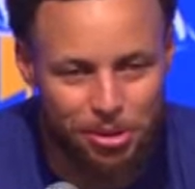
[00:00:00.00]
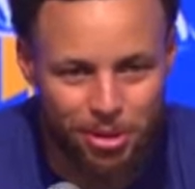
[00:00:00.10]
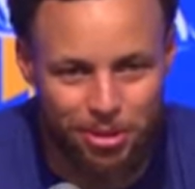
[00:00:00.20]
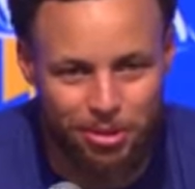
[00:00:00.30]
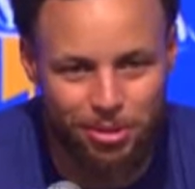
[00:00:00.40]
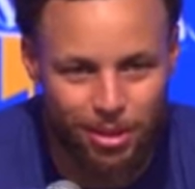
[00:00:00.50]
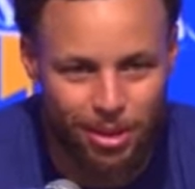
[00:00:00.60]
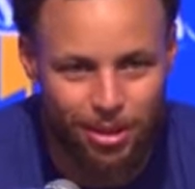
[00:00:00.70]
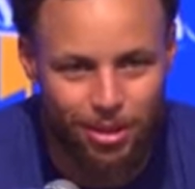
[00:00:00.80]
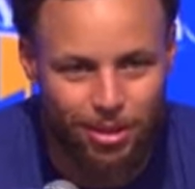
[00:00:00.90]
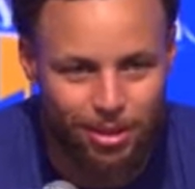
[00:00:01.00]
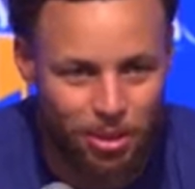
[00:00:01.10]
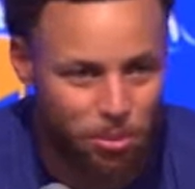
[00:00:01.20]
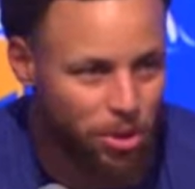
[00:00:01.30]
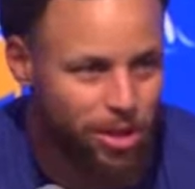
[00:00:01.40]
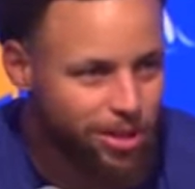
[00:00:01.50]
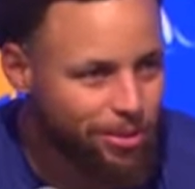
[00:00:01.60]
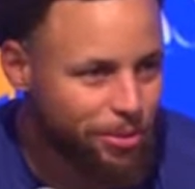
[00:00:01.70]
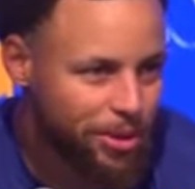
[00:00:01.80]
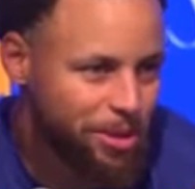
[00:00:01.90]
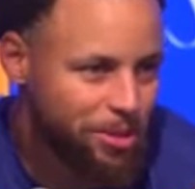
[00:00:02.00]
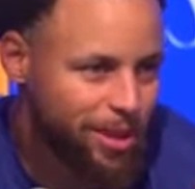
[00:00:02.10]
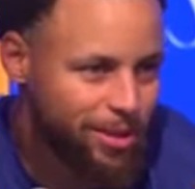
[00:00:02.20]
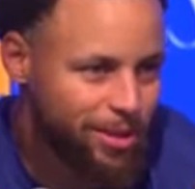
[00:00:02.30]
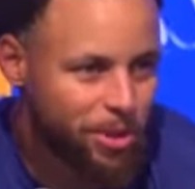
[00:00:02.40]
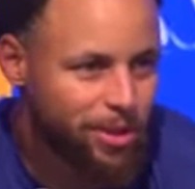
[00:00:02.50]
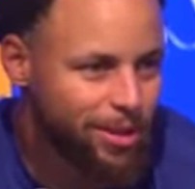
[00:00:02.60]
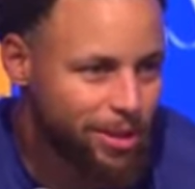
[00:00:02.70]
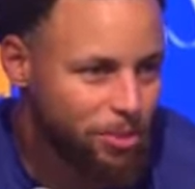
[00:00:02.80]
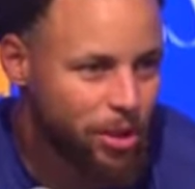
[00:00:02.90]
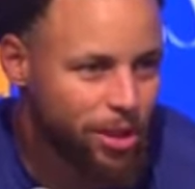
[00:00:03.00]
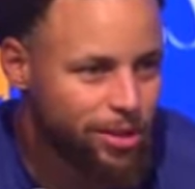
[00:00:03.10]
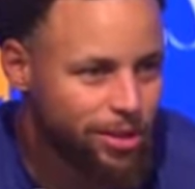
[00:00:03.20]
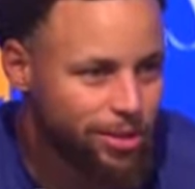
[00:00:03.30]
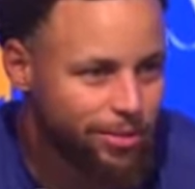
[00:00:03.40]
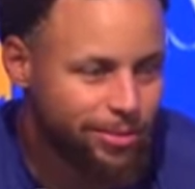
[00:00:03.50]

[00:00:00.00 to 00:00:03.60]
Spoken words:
So embrace it for him. That's the biggest thing, embrace it.